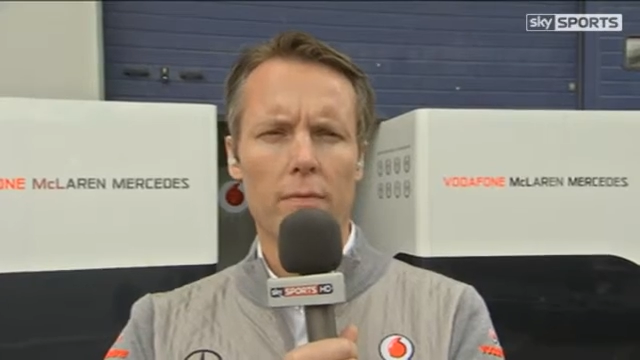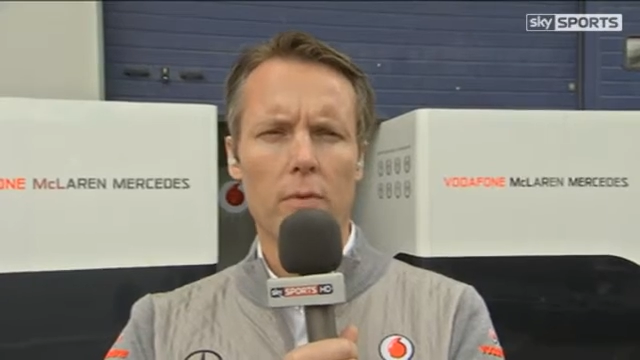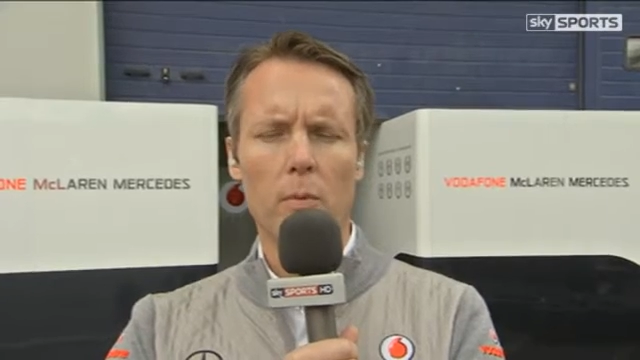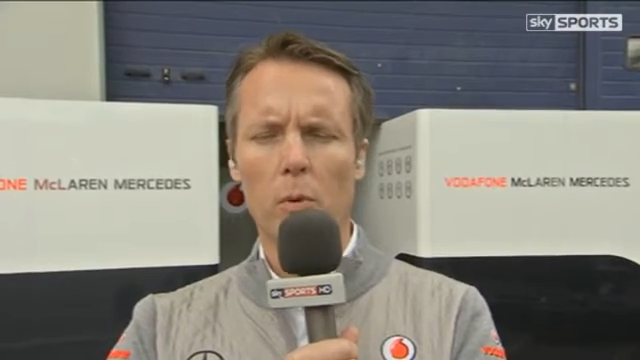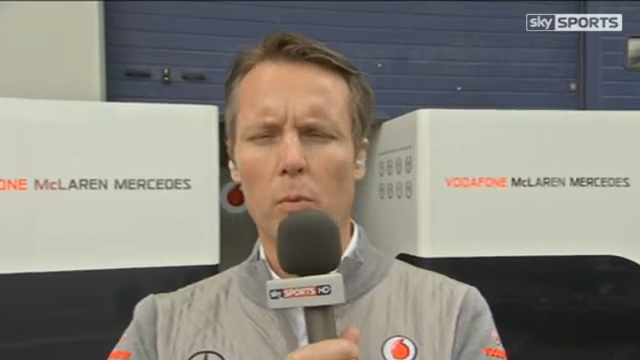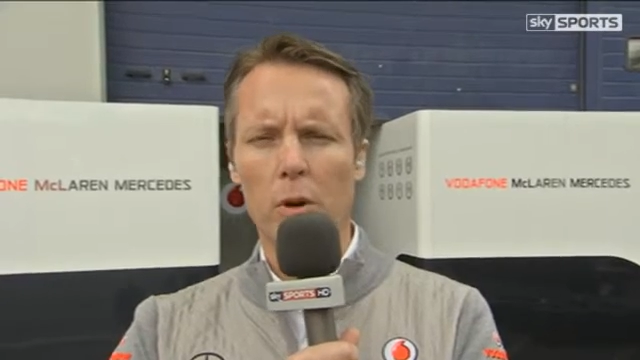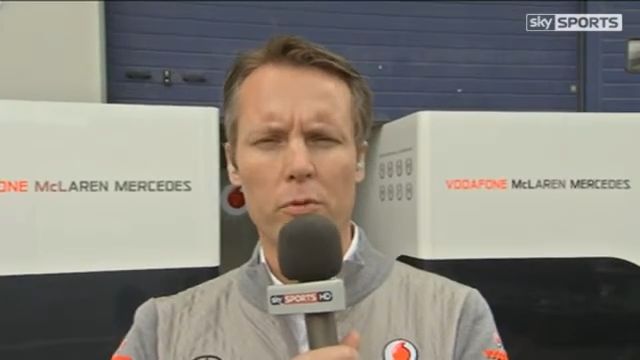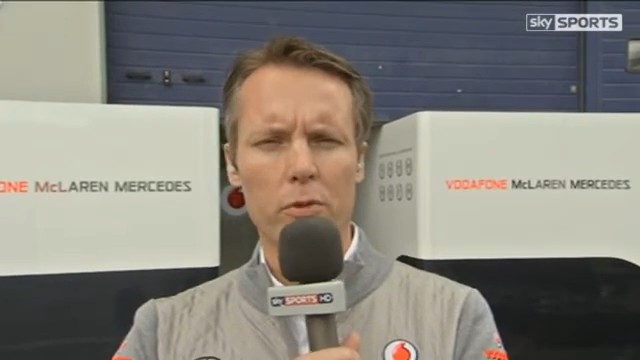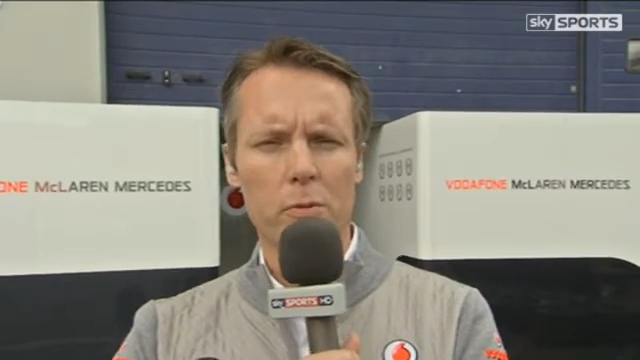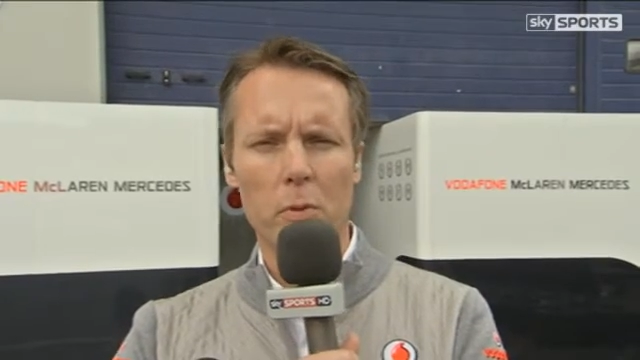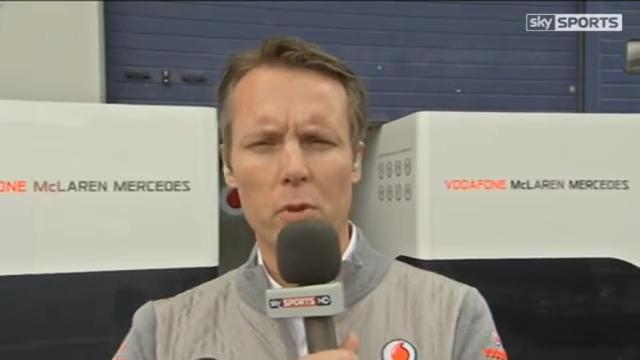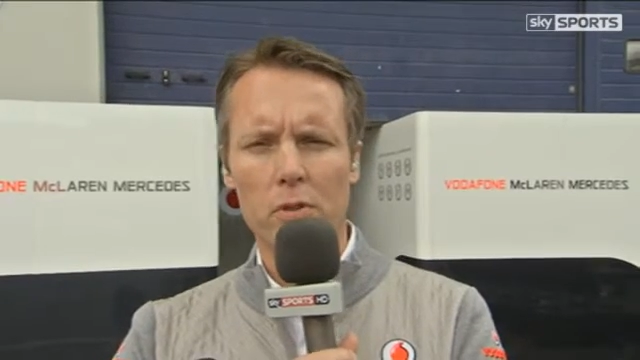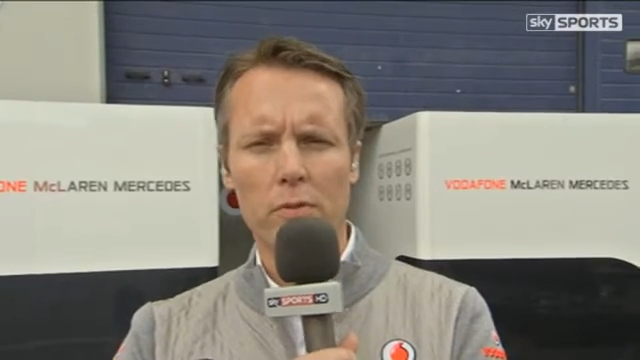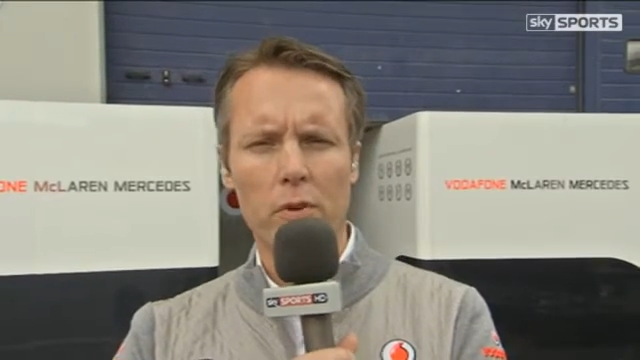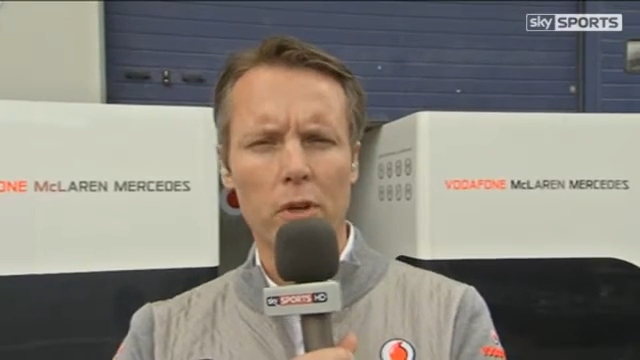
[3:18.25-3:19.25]
Formula One
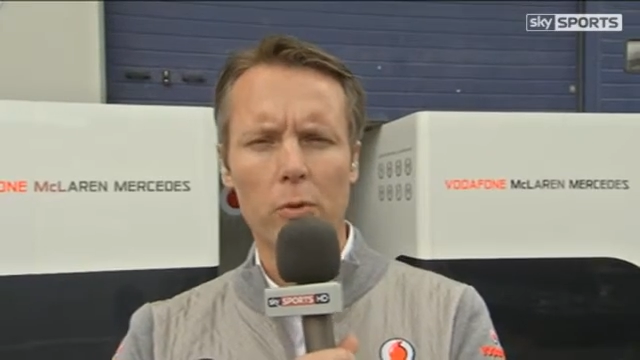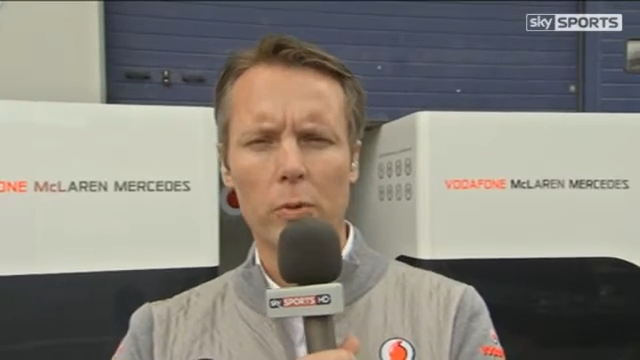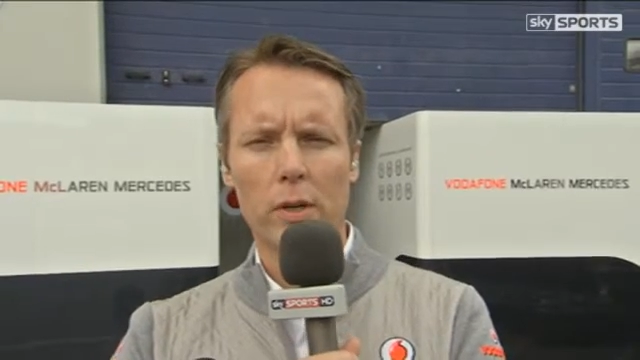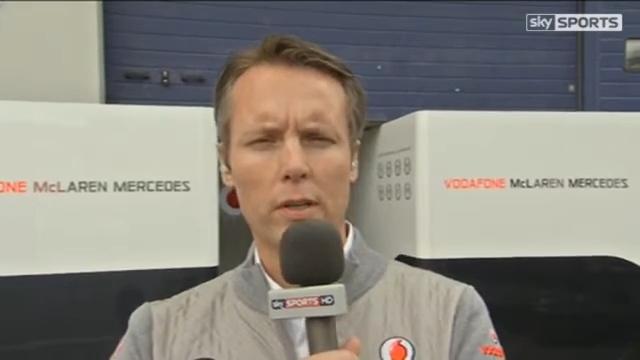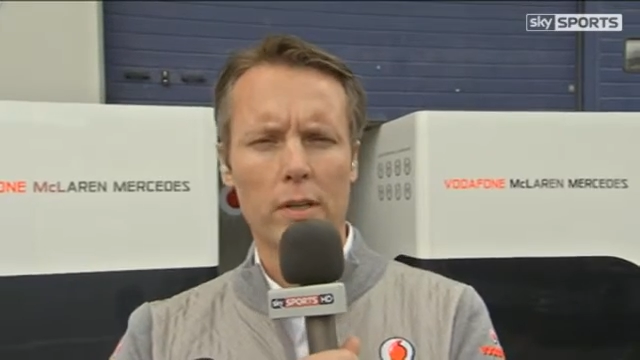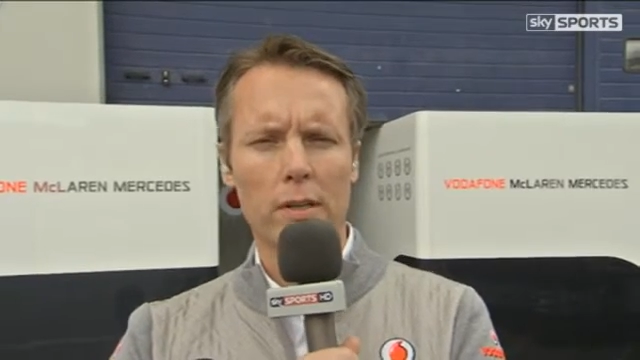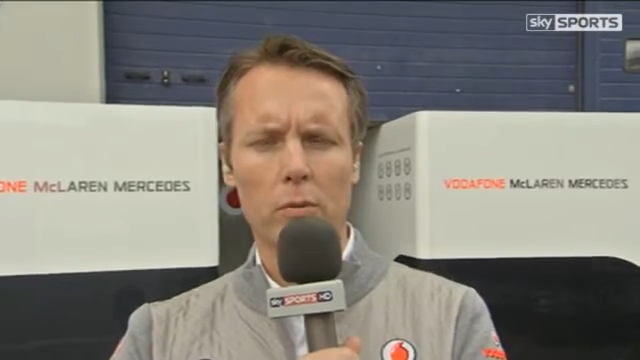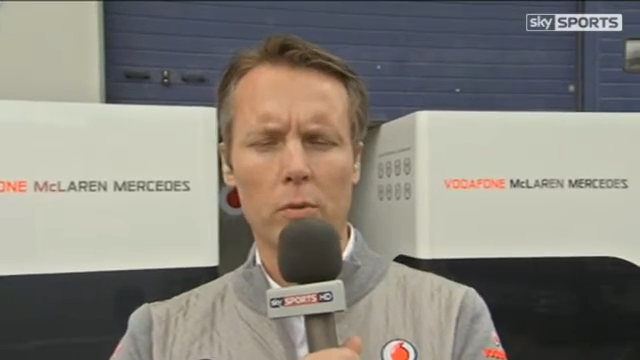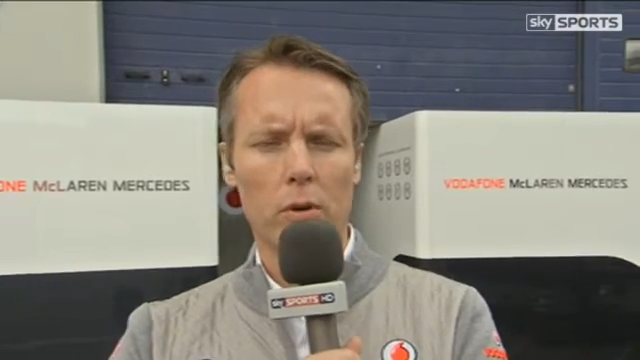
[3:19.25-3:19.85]
responds very quickly.